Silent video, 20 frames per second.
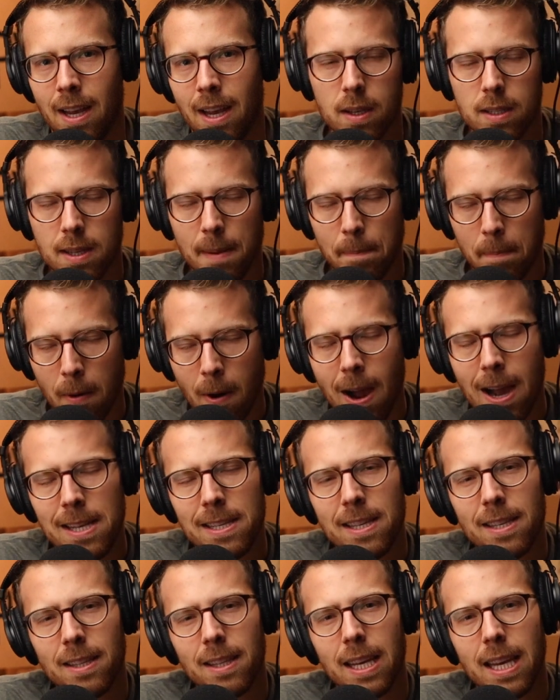
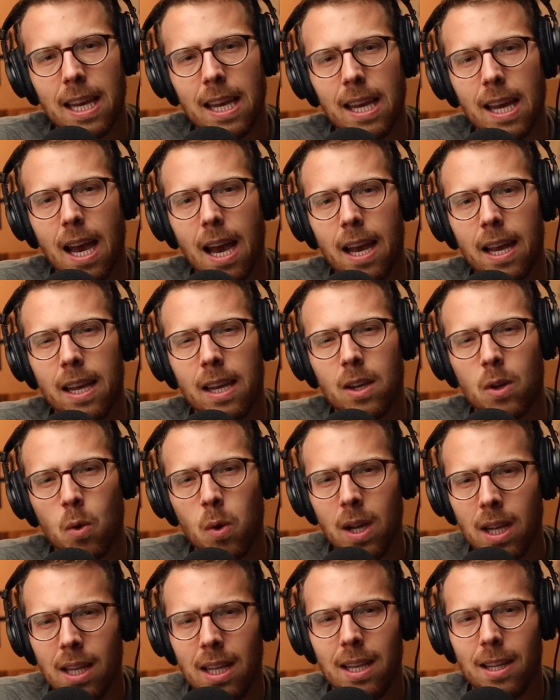Surprisingly, I
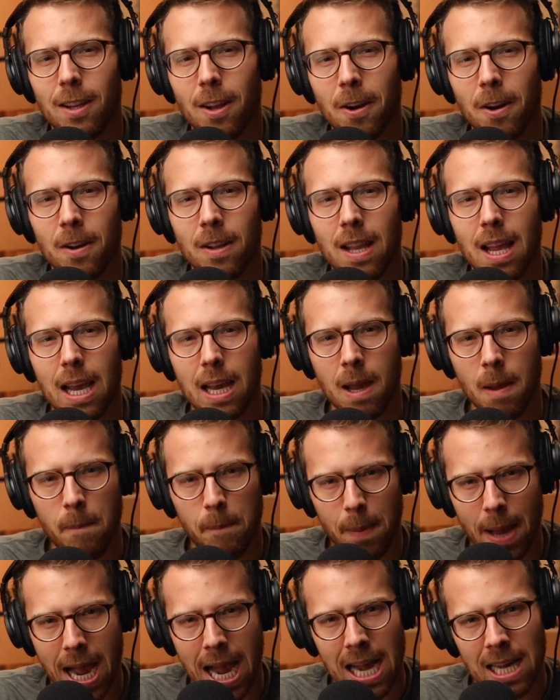quickly learned that
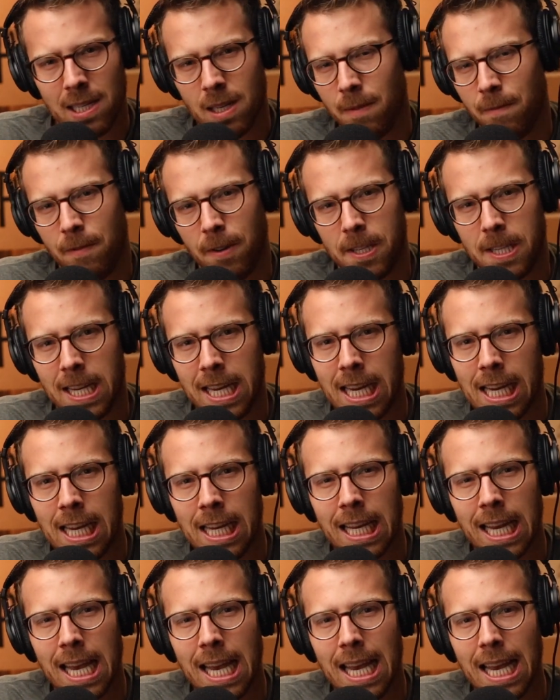compassion
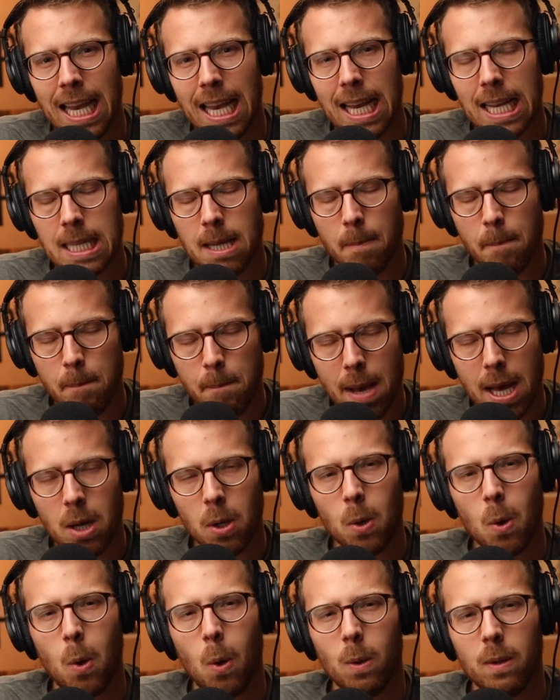fatigue is a
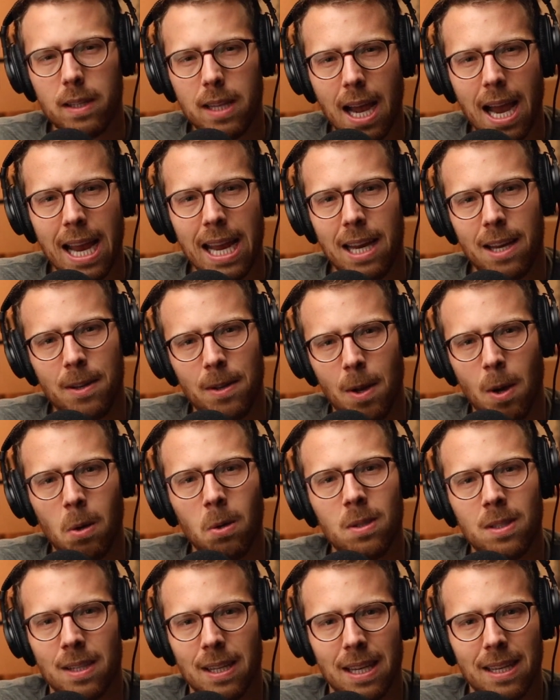medical
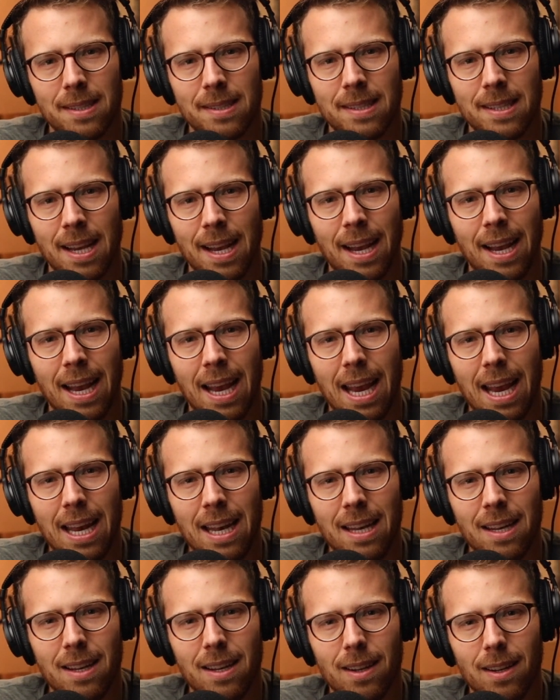diagnosis.
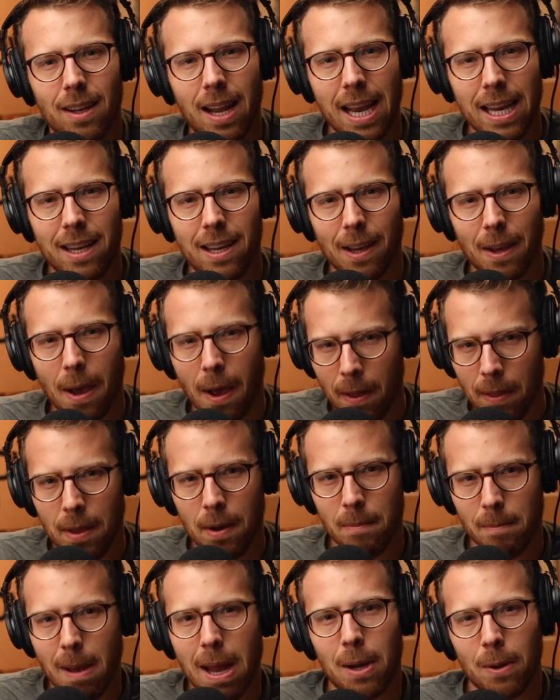And like
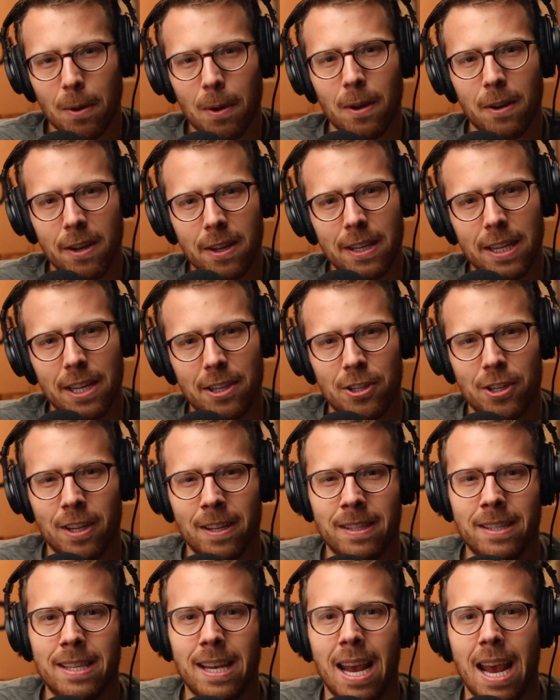other medical
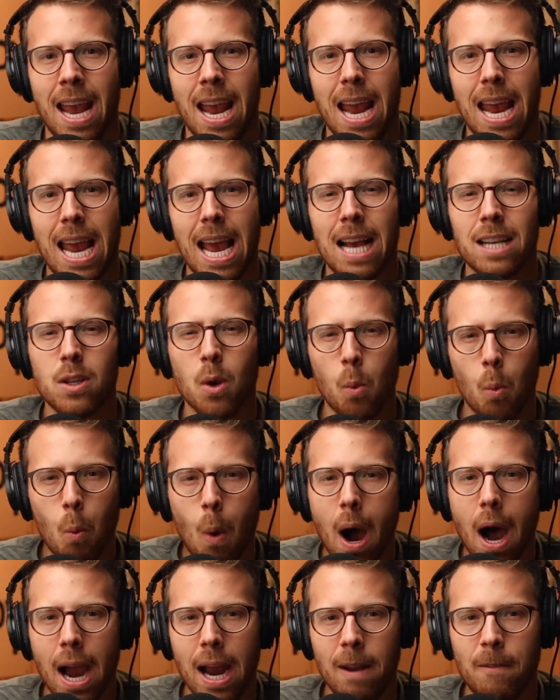conditions, it has a
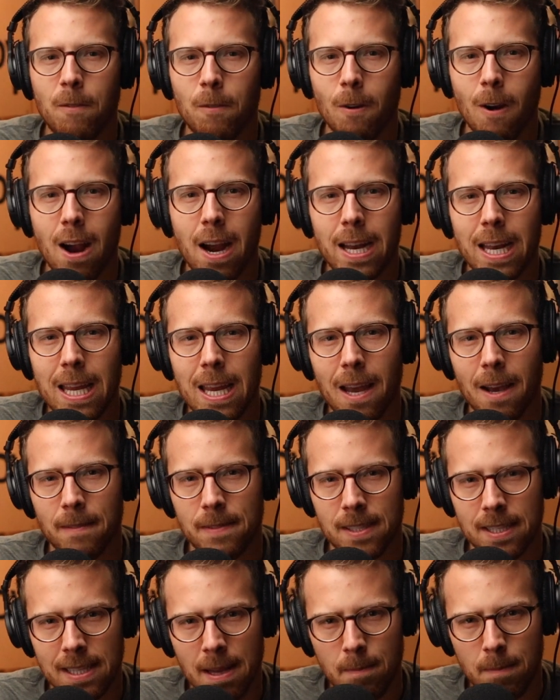wide variety of
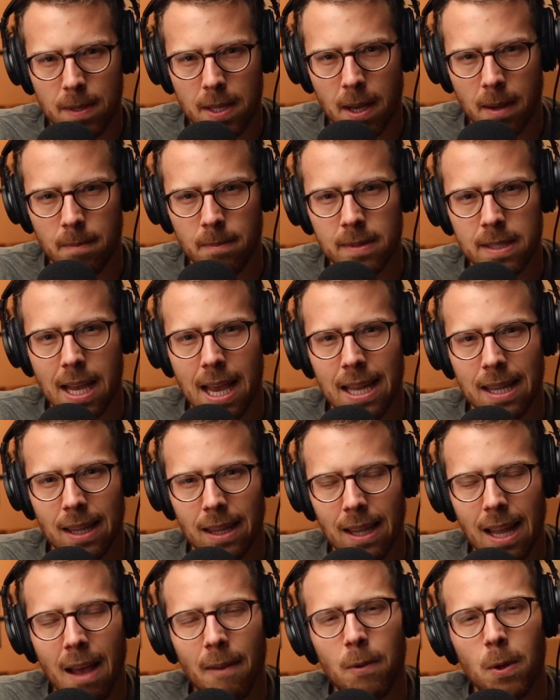symptoms and
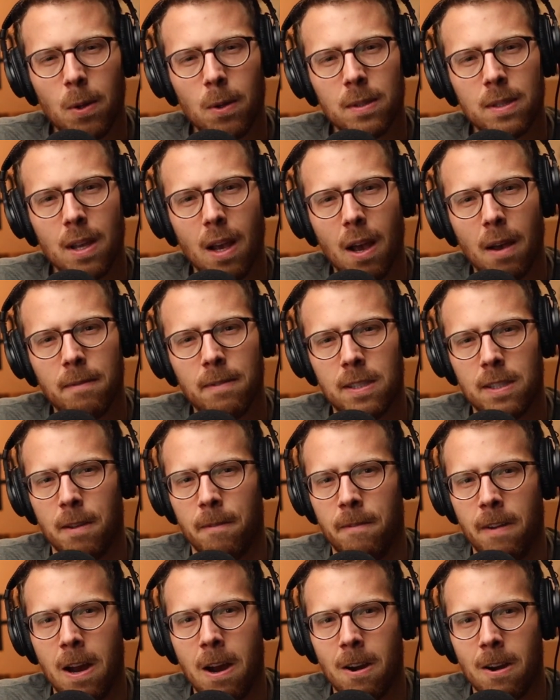levels of
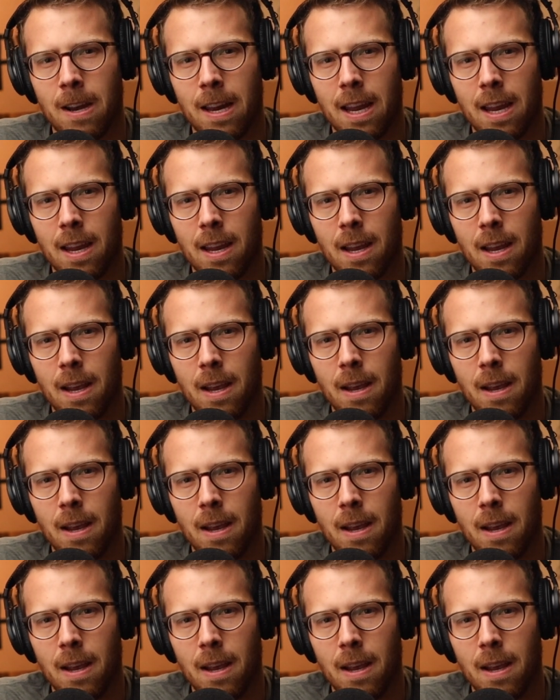severity.